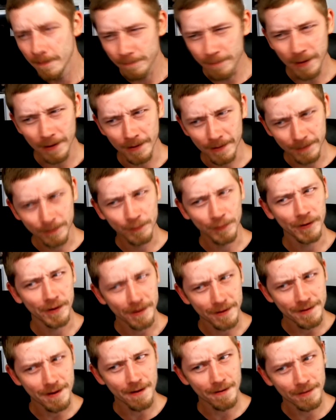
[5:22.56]
it's
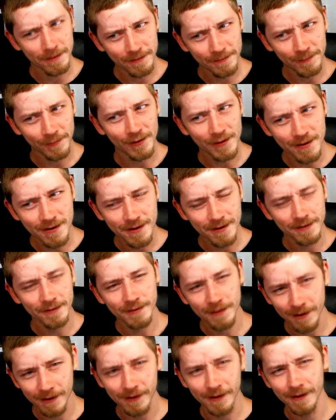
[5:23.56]
pretty noticeable, and it's
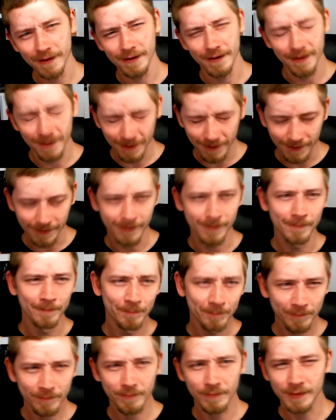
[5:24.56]
like,
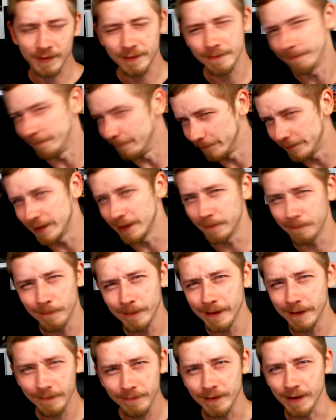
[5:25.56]
did
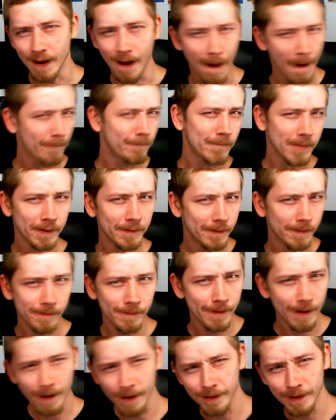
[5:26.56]
we even have to do
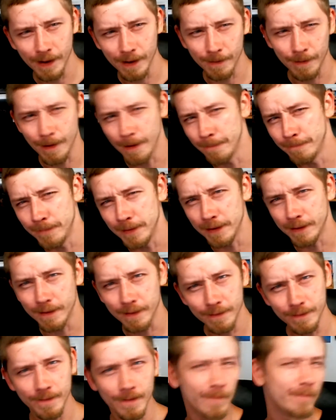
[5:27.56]
that? If you
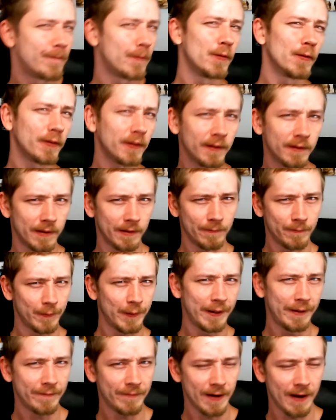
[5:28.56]
couldn't afford it, did
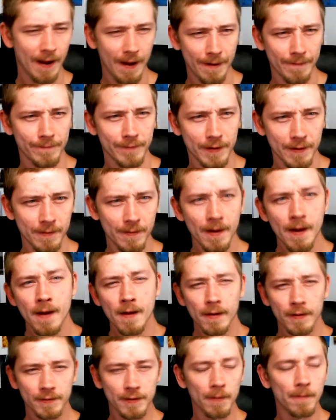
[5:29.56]
we even have to?
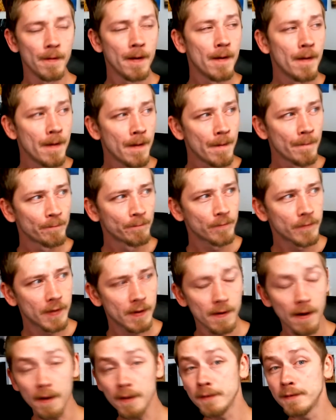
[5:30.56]
So,
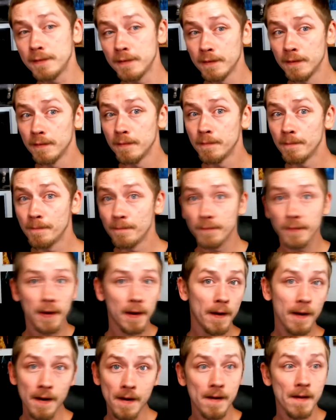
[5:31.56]
Gus
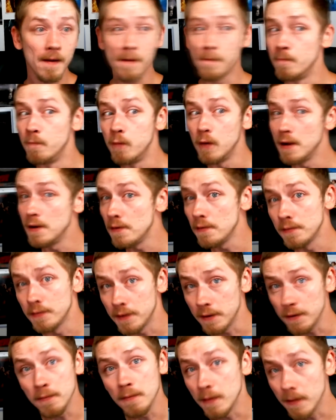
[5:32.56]
can and will
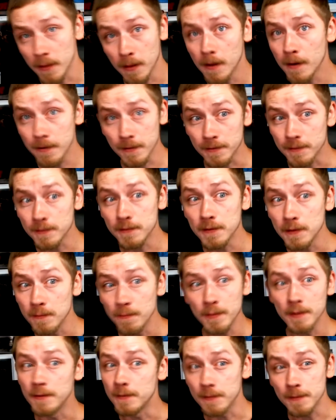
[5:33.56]
do a lot of
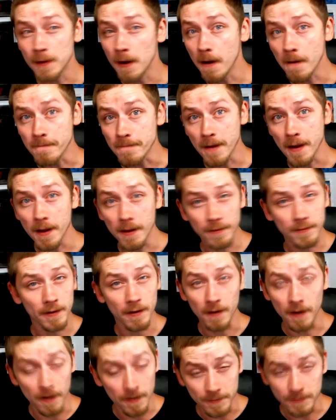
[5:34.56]
stupid stuff as
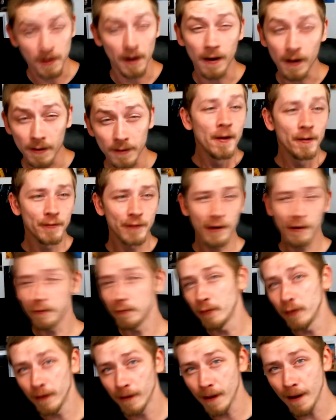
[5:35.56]
a child.
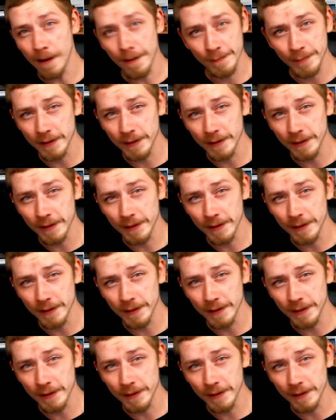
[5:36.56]
General Abbott